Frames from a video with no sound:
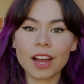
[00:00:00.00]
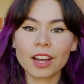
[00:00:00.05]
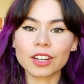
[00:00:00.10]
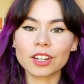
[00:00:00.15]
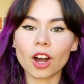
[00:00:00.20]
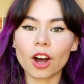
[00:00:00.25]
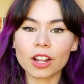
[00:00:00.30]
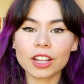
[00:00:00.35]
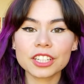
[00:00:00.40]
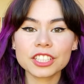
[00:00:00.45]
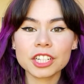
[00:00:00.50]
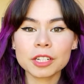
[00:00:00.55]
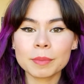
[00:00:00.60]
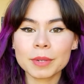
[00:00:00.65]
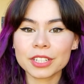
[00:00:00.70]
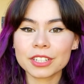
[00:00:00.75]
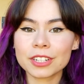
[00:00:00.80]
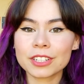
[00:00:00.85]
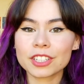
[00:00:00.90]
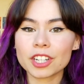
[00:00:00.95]
college
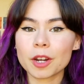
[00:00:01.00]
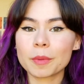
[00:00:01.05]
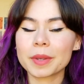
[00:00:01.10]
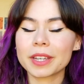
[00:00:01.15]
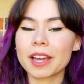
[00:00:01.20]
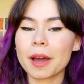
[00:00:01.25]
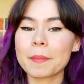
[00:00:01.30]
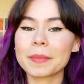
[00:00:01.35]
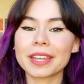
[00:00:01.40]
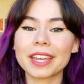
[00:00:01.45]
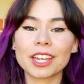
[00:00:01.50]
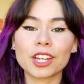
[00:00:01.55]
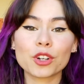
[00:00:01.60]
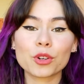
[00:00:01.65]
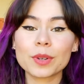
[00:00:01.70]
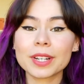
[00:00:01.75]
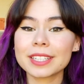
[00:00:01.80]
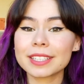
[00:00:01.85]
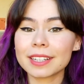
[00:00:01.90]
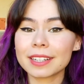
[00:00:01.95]
admissions are becoming
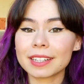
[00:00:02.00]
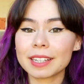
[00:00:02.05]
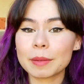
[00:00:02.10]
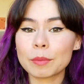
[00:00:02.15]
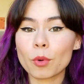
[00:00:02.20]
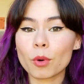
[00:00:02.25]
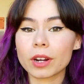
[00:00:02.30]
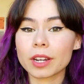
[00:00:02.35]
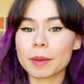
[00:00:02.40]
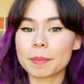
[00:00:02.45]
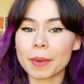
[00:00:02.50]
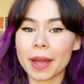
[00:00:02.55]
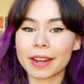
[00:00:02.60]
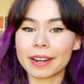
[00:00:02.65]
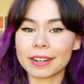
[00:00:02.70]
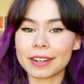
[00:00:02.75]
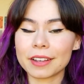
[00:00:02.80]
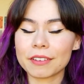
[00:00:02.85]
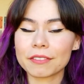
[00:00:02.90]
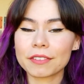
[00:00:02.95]
increasingly more
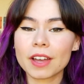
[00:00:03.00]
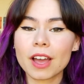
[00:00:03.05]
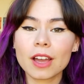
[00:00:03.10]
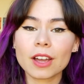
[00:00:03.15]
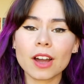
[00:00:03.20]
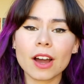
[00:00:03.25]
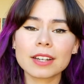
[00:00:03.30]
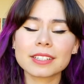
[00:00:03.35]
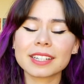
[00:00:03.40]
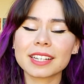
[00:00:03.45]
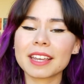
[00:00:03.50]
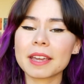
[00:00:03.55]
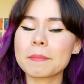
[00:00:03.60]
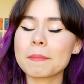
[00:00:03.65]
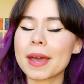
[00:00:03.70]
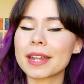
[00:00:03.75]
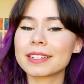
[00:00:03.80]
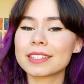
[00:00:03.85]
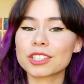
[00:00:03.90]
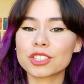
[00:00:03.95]
competitive, causing
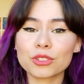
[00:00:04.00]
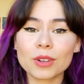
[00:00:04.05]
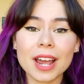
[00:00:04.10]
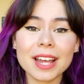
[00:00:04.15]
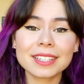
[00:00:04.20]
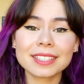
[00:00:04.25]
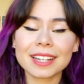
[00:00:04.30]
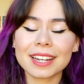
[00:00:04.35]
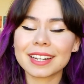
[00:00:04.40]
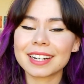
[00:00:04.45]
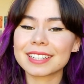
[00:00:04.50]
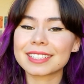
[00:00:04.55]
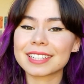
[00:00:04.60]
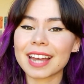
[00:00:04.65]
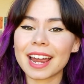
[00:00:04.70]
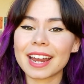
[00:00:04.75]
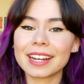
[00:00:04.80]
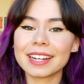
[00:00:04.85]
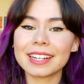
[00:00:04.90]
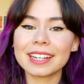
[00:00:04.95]
immense stress and
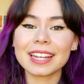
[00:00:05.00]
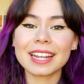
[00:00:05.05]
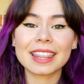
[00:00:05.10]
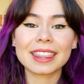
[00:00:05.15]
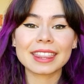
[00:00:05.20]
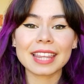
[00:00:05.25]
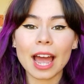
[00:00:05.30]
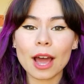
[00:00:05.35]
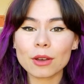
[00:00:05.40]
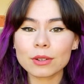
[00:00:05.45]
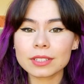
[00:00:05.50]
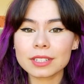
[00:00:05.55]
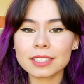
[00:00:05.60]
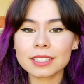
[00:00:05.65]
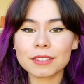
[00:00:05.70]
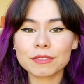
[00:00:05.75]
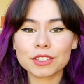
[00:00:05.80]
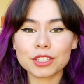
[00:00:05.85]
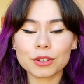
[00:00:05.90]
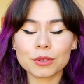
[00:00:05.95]
anxiety in thousands
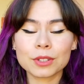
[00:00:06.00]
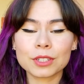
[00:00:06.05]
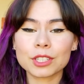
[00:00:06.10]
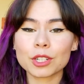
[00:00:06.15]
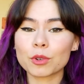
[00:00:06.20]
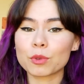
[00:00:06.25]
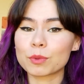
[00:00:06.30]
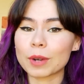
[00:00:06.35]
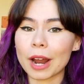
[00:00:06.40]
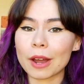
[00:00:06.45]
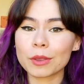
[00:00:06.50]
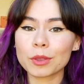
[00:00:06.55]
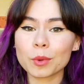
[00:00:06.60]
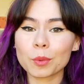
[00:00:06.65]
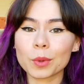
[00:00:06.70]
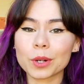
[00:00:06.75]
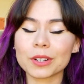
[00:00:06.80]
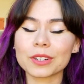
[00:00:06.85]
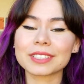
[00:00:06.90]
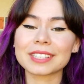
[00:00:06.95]
of students around the
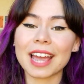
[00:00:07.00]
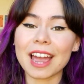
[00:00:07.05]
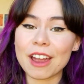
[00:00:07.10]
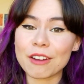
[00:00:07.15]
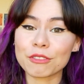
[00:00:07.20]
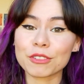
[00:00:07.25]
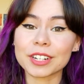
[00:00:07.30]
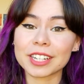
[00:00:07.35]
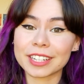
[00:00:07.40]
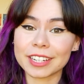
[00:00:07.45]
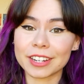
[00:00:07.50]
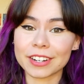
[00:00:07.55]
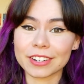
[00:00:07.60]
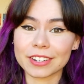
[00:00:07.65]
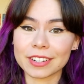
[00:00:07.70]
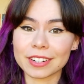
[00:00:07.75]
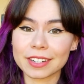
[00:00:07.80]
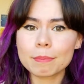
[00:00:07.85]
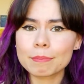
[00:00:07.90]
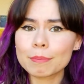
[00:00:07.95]
world every
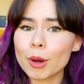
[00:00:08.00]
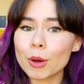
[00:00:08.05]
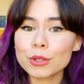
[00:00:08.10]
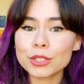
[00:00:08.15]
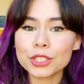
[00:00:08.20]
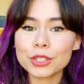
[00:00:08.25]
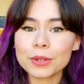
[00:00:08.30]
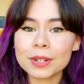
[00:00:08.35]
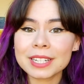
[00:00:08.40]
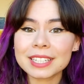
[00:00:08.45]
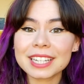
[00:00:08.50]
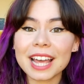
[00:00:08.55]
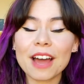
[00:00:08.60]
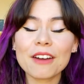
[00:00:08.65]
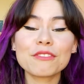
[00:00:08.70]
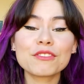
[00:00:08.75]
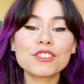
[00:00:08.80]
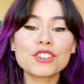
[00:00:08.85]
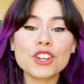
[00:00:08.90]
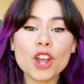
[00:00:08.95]
year. Most students
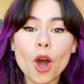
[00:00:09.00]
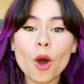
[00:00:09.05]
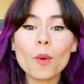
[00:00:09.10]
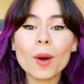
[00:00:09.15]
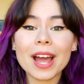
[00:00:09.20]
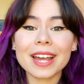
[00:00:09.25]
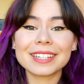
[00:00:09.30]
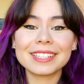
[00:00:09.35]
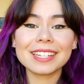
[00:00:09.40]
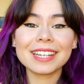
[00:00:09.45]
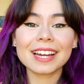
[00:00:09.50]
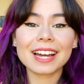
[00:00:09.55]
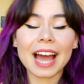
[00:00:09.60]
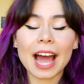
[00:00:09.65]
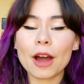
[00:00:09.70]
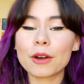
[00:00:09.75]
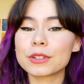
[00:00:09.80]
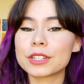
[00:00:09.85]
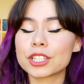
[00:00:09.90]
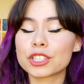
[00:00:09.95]
have no idea
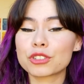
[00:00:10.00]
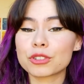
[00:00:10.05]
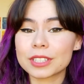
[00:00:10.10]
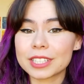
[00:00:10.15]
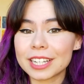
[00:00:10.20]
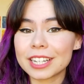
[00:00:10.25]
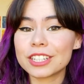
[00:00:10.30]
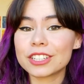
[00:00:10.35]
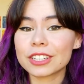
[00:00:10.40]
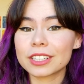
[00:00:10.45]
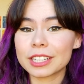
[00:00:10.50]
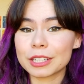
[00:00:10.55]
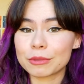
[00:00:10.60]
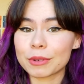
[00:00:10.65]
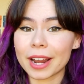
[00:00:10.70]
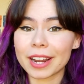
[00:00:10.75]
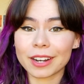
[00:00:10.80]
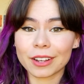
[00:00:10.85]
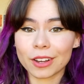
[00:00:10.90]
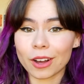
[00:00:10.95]
how to strategically
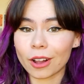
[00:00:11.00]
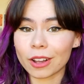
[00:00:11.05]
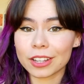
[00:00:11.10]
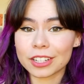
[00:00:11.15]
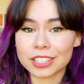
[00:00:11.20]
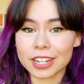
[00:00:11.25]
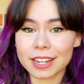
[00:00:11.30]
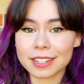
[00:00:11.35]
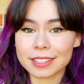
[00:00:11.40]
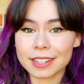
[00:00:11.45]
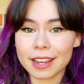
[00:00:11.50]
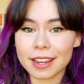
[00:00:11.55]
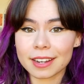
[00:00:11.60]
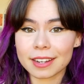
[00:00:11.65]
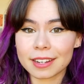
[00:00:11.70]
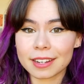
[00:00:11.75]
write a college essay